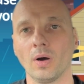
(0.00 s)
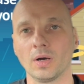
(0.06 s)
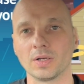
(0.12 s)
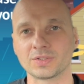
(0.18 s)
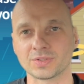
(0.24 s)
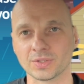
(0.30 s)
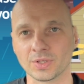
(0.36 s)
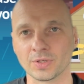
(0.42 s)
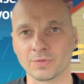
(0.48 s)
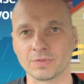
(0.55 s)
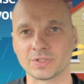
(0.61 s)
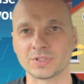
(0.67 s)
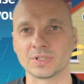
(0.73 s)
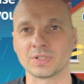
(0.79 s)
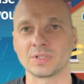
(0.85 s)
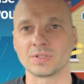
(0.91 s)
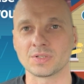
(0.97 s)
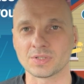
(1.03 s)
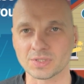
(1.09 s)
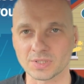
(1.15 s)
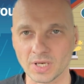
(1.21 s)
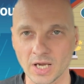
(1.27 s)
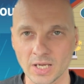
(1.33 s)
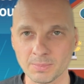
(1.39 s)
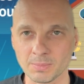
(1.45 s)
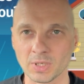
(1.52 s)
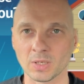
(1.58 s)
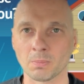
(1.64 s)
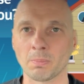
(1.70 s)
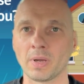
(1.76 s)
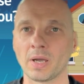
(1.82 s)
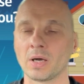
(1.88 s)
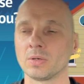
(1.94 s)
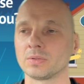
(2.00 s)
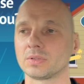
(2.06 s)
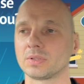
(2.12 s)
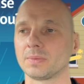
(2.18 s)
servicing, timing belt,